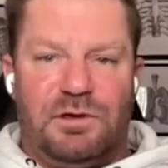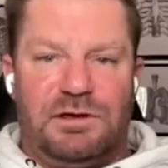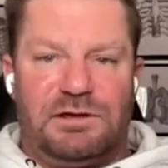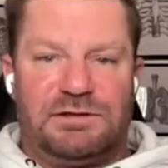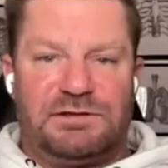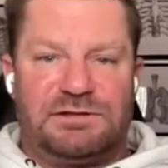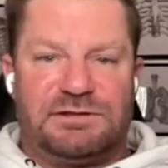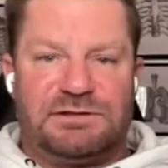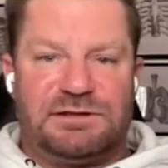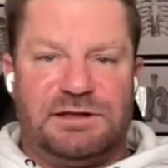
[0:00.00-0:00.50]
we
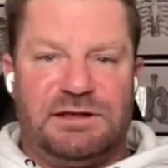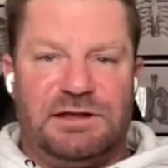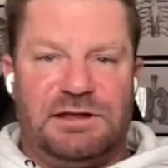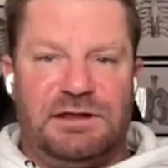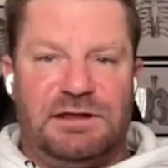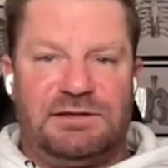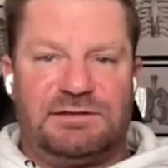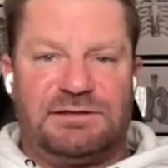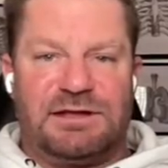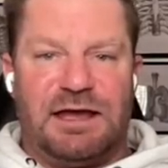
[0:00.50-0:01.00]
can see
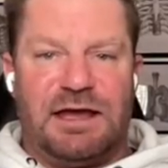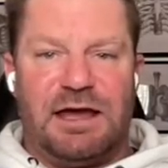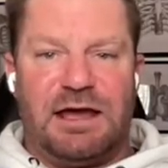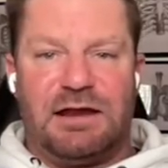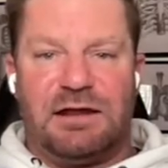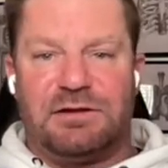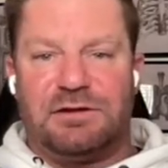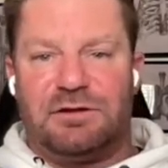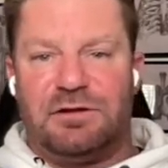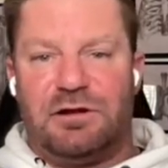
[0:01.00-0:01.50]
the
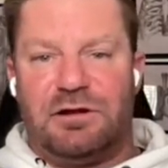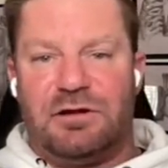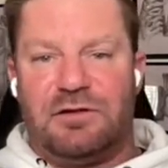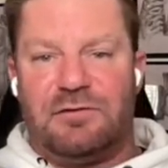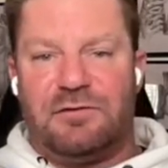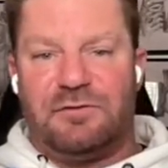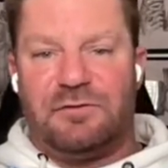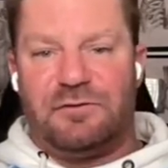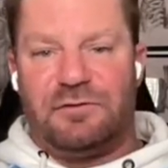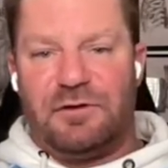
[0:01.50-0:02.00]
sciatic
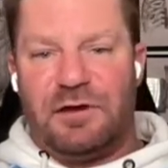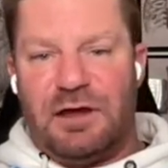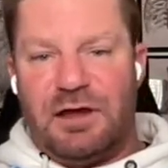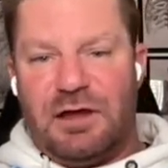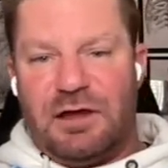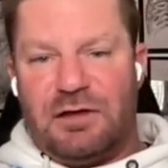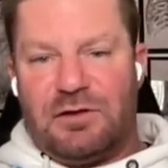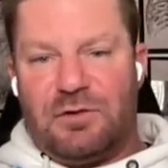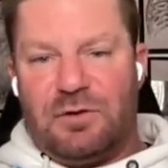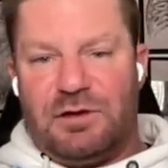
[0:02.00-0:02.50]
nerve
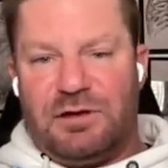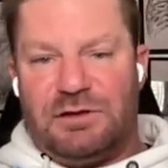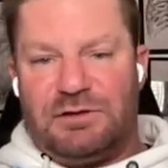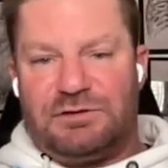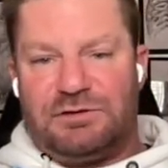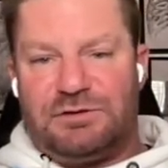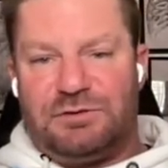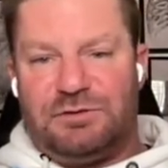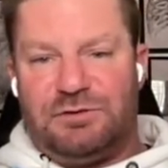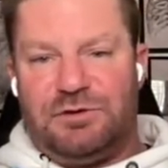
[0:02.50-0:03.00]
going
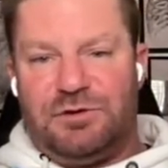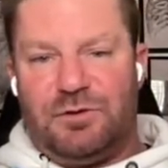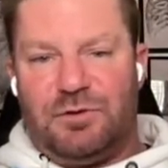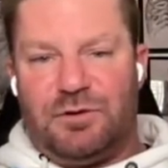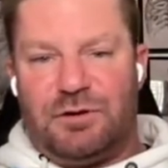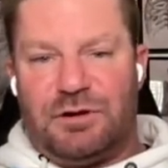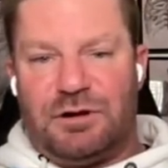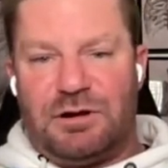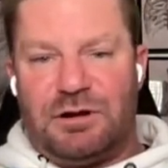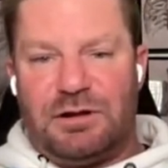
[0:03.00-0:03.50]
into
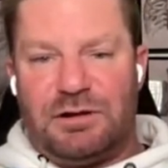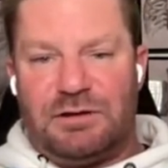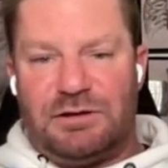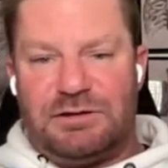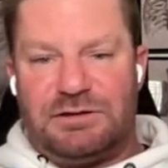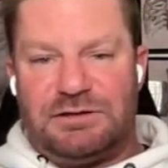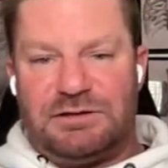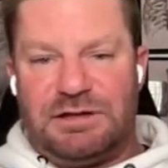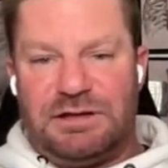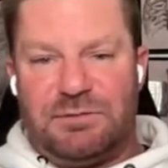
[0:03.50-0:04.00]
your
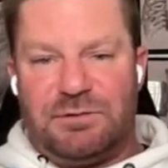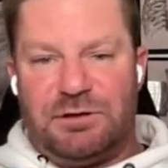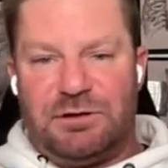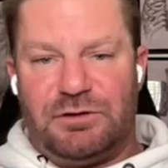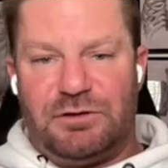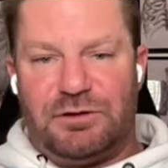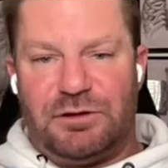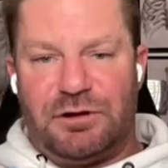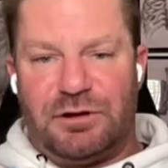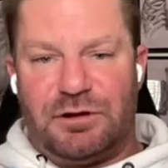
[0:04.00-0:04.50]

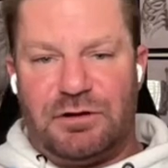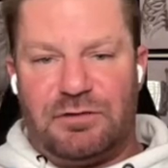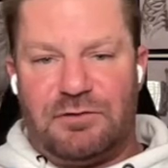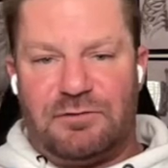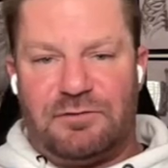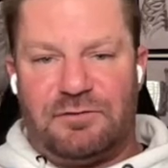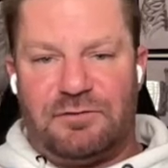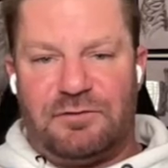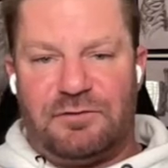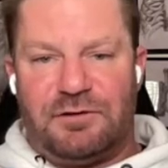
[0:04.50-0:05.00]
tibial
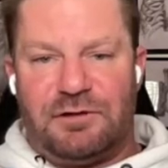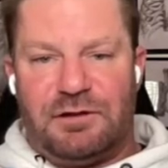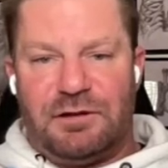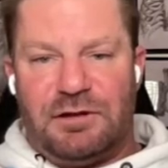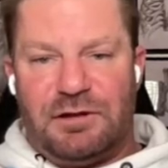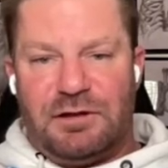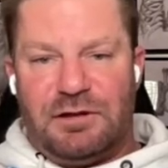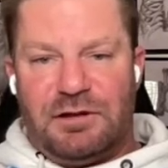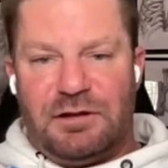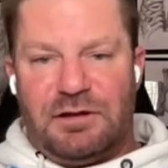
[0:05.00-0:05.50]
nerve,
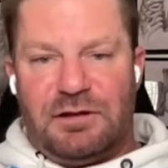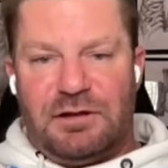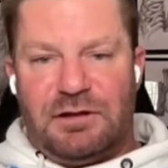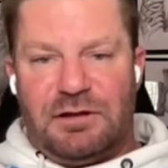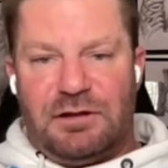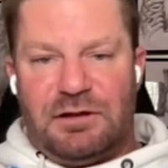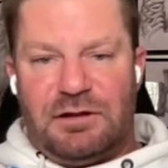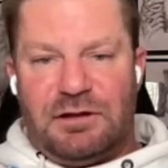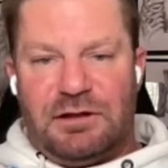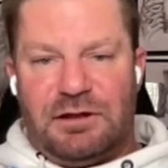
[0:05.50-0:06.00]

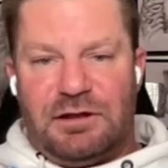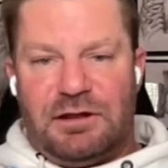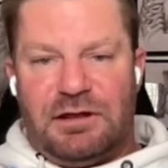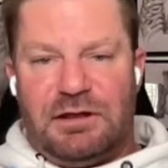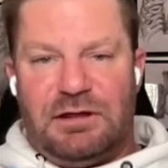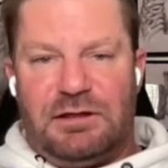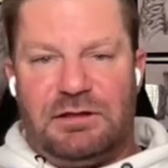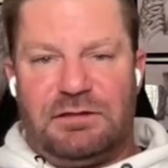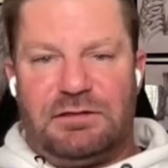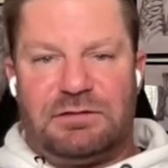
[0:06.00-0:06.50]

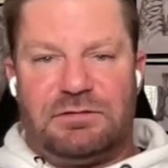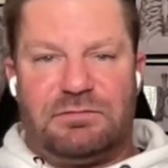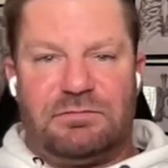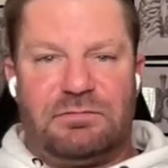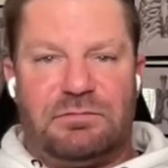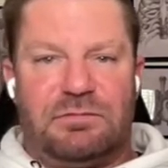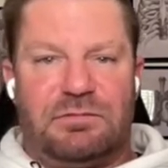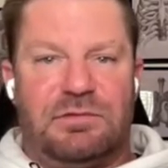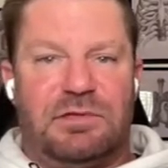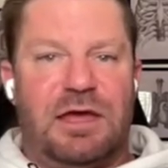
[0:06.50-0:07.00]
and
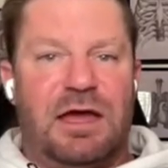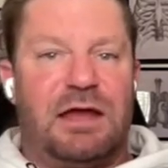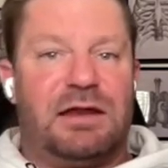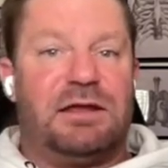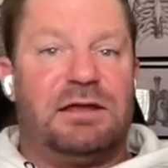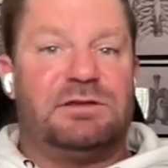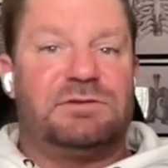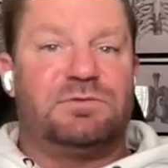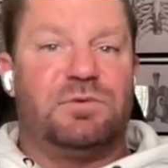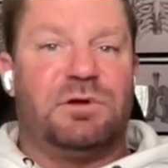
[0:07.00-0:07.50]

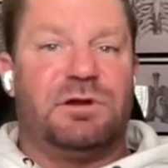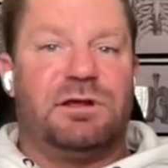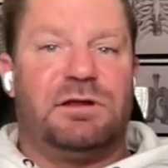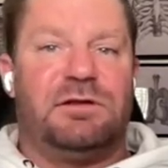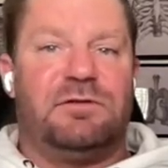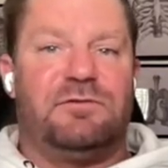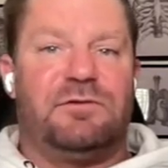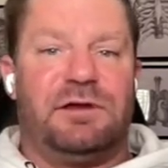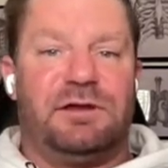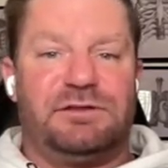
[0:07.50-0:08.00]
that is what
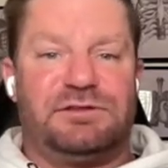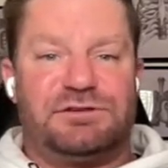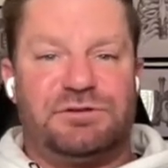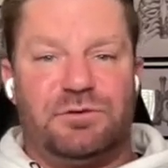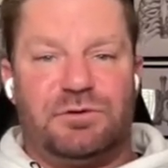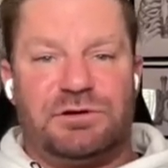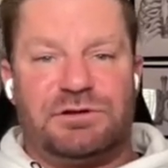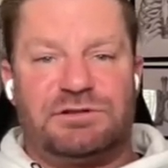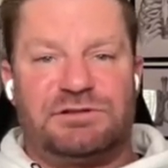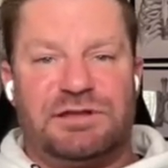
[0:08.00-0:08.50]
innervates
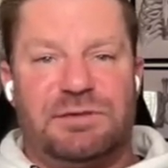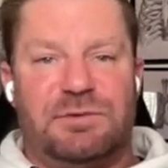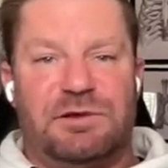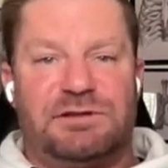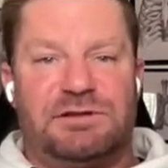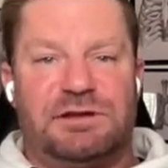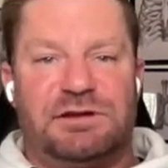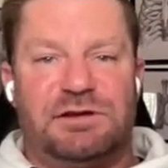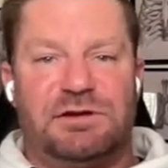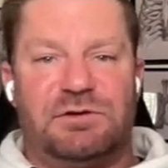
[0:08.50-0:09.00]
your
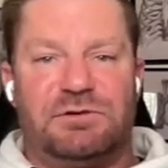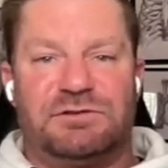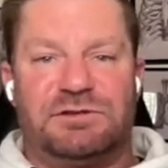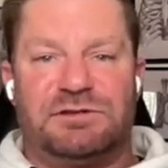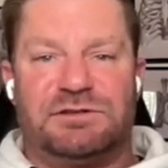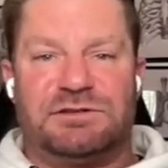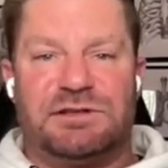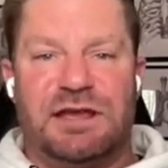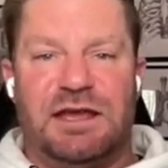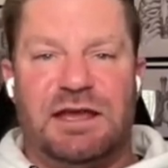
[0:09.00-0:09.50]
semitendinosus